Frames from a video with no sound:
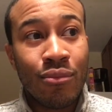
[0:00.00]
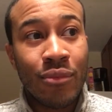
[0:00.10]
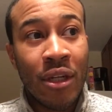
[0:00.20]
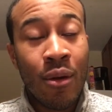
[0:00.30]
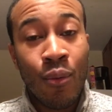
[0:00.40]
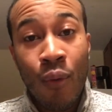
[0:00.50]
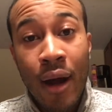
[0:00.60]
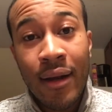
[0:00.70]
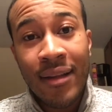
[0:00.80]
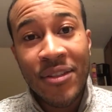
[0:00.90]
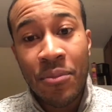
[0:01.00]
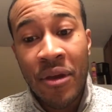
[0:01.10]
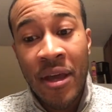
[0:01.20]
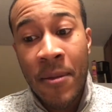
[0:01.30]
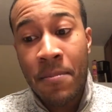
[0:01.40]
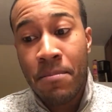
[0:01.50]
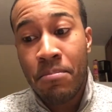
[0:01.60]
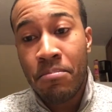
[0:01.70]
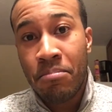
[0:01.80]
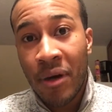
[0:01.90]
wanted it to be,
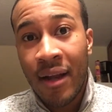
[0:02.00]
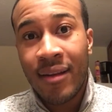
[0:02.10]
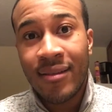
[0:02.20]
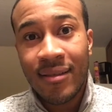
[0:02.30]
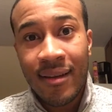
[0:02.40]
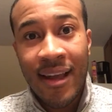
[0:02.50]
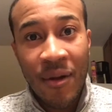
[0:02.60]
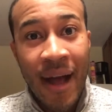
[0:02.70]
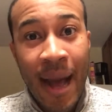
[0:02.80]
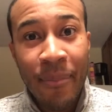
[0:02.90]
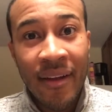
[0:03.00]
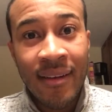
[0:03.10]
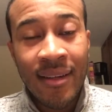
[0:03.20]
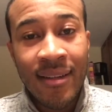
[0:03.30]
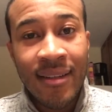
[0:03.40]
but it'll happen.